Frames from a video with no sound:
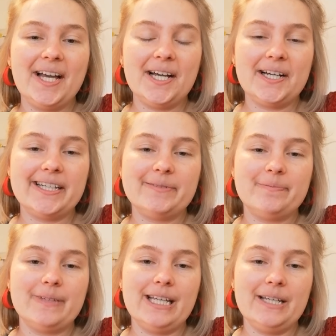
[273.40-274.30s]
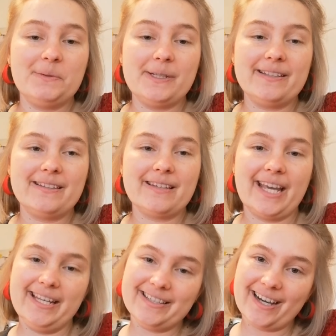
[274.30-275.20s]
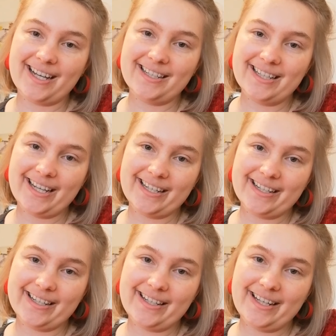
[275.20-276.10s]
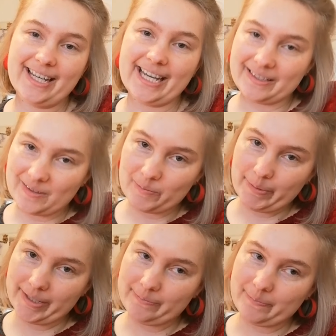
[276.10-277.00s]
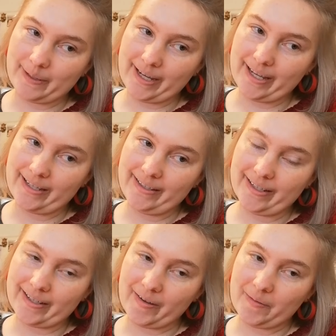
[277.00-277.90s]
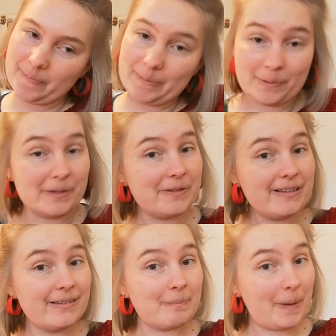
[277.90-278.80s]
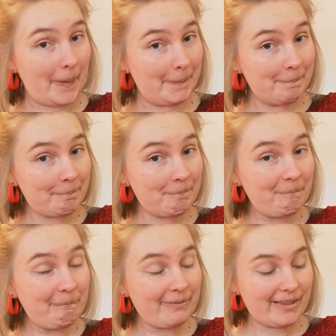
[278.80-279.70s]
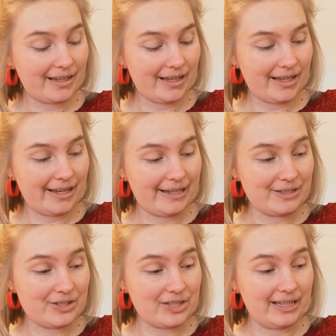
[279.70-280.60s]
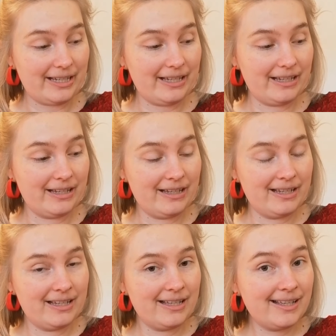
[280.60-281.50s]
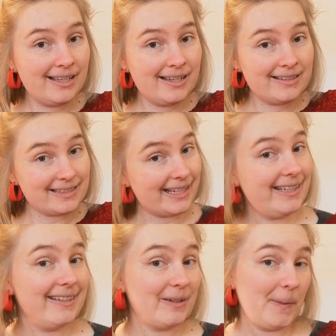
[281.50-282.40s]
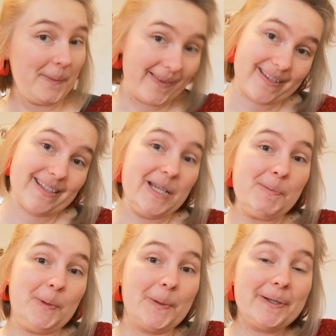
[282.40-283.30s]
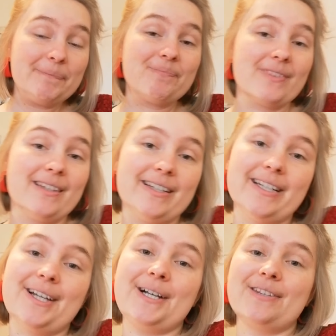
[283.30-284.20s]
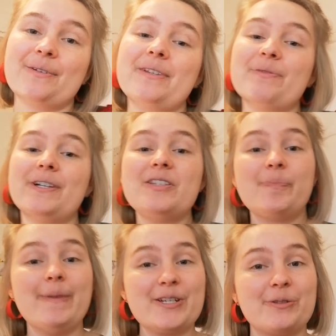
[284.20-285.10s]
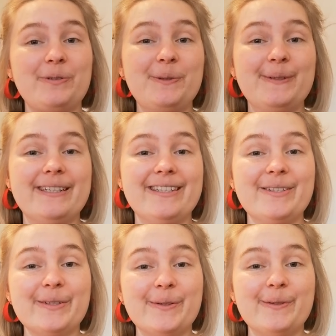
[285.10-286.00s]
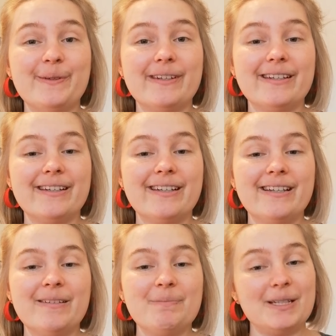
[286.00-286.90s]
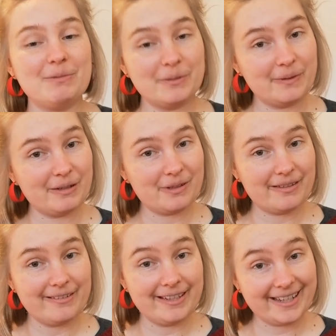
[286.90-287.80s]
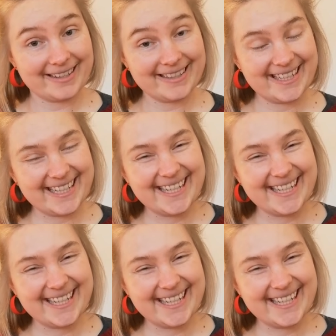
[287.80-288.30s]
It was hand dyed and hand spun by my boyfriend's mom, and she sadly is not with us anymore. So it's very special to be able to work with her yarn.